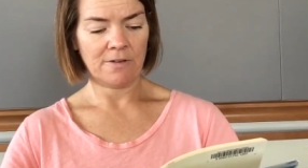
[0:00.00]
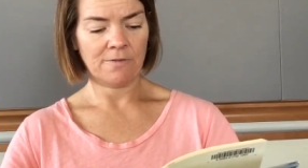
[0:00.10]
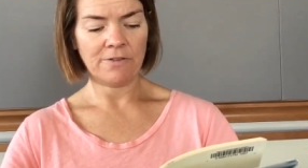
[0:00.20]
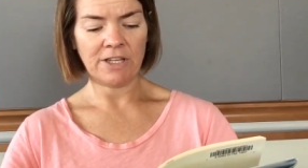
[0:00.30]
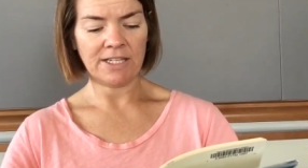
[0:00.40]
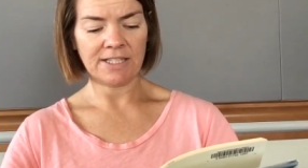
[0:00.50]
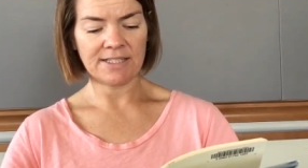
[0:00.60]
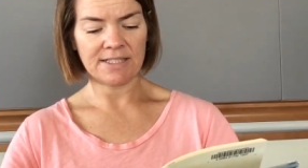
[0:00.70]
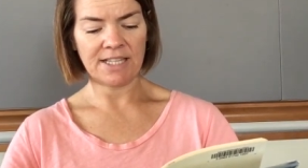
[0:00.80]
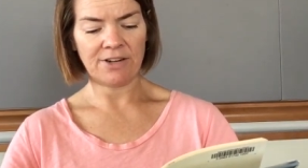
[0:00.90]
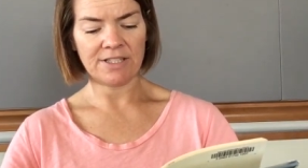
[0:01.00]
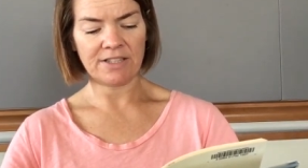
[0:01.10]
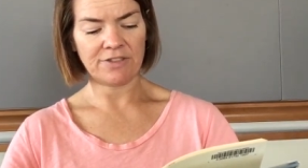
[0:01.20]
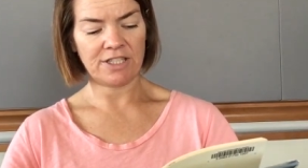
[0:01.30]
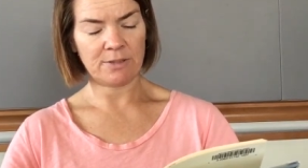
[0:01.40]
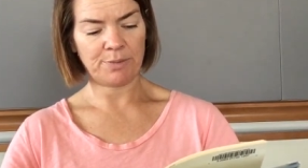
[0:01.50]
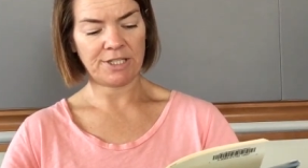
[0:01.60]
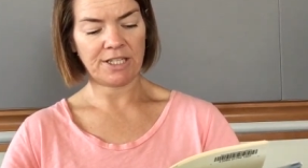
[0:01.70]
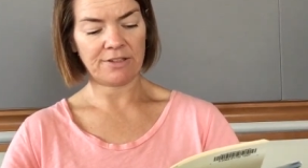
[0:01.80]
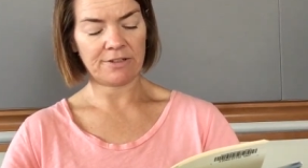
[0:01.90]
Vivian doesn't sound as if she's
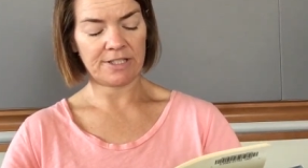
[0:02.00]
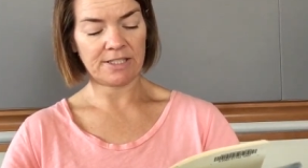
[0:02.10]
particularly